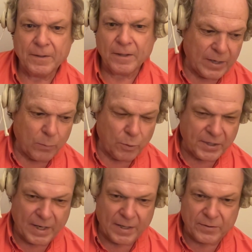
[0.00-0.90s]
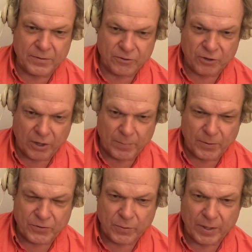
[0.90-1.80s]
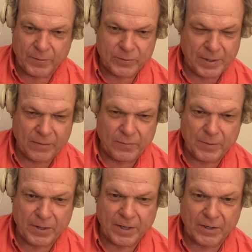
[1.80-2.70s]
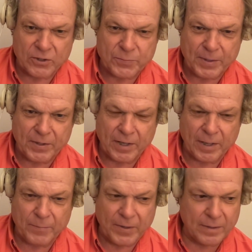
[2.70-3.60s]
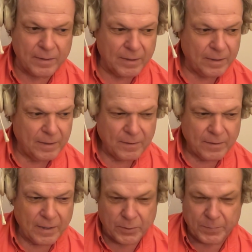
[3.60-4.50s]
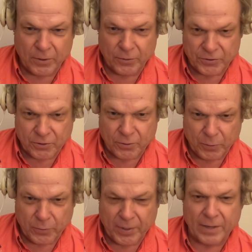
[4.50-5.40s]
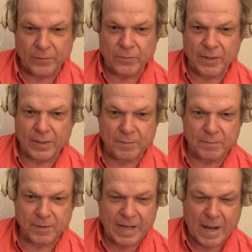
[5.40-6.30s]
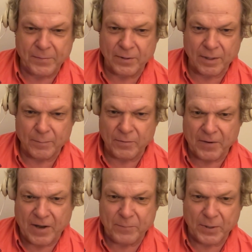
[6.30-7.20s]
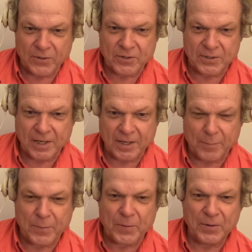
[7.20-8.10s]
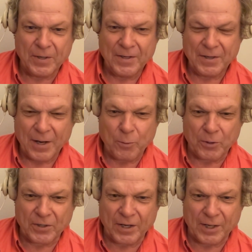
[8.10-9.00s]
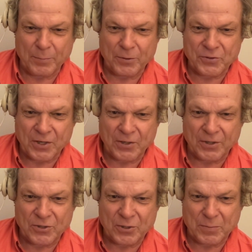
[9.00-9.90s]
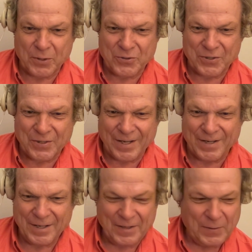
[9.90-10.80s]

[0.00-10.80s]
Then I worked on the charter boats quite a bit. So every minute I could spend on them, they got to be known as a good boat handler. Captain would give me $5 to take. I remember I worked on a couple of single engine boats, and then